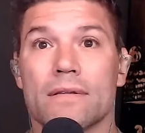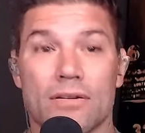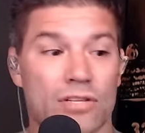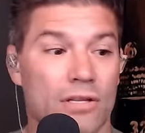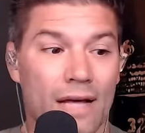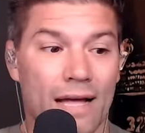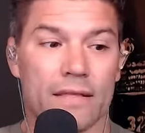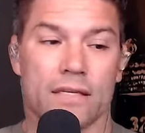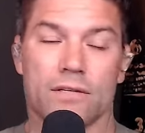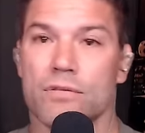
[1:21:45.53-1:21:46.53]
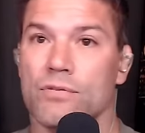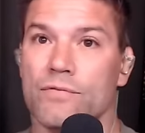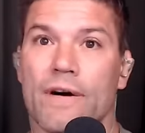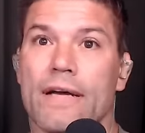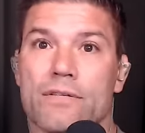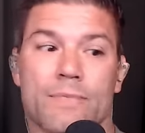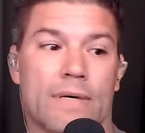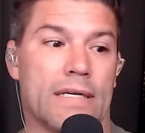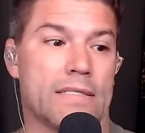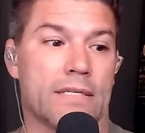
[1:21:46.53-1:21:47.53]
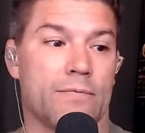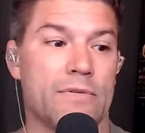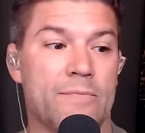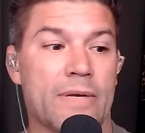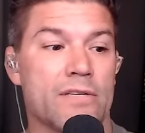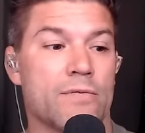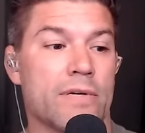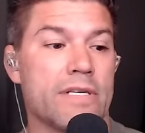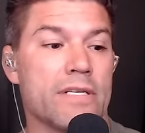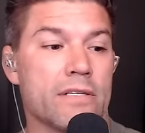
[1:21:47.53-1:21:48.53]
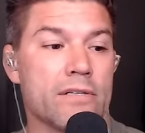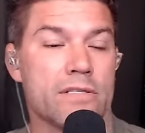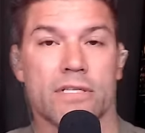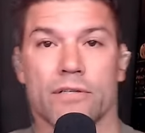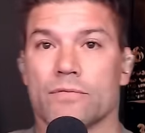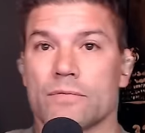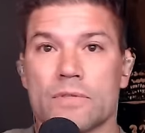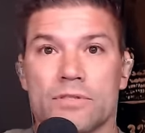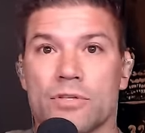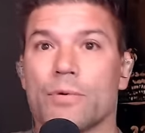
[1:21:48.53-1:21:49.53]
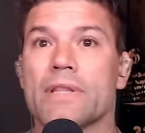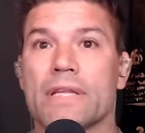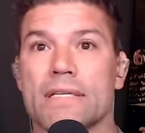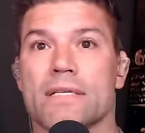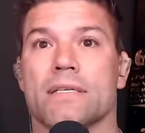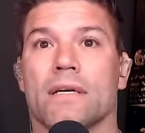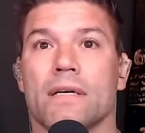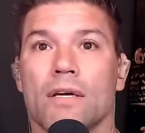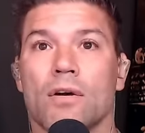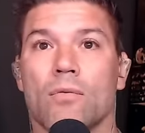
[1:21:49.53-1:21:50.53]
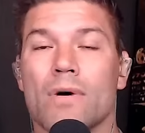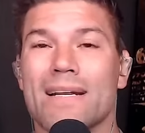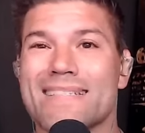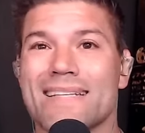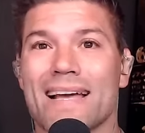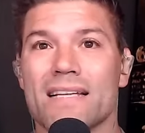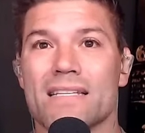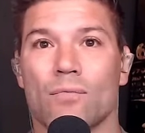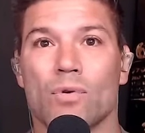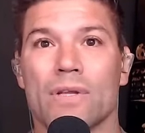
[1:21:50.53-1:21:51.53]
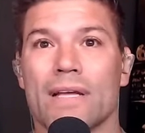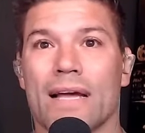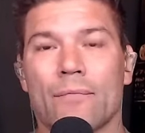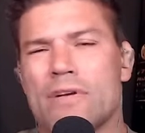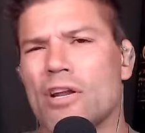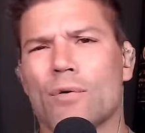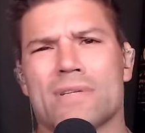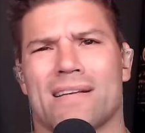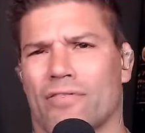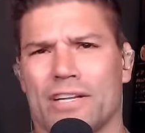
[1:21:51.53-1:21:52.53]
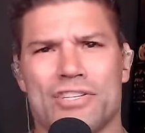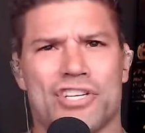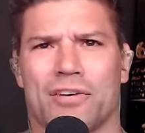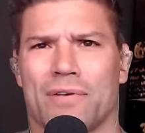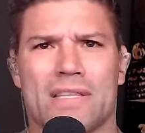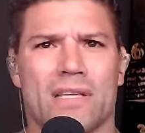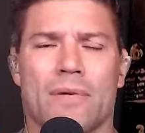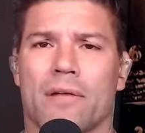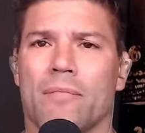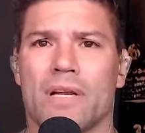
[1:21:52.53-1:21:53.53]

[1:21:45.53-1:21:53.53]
There's a lot that goes through fighters' minds. Like we spent twenty years, you know, doing this. What is next? And will it, and we know it's never going to generate the amount of